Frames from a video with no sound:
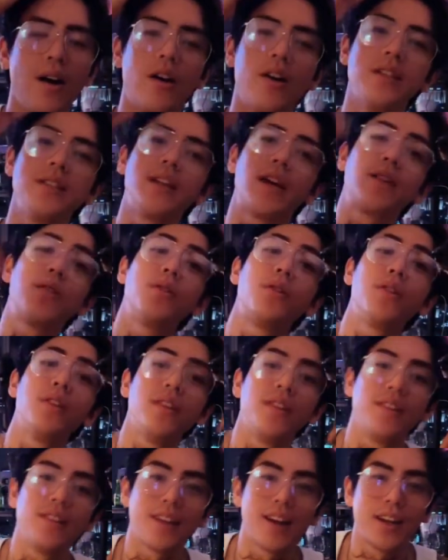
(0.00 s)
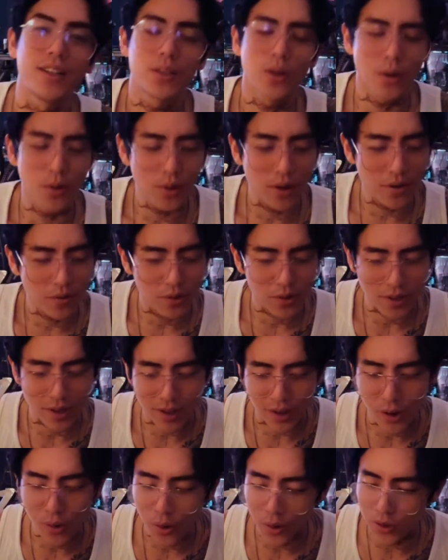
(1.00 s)
I told everyone
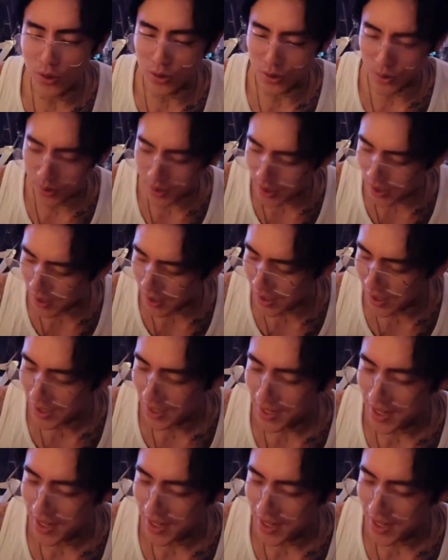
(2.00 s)
that I couldn't do it,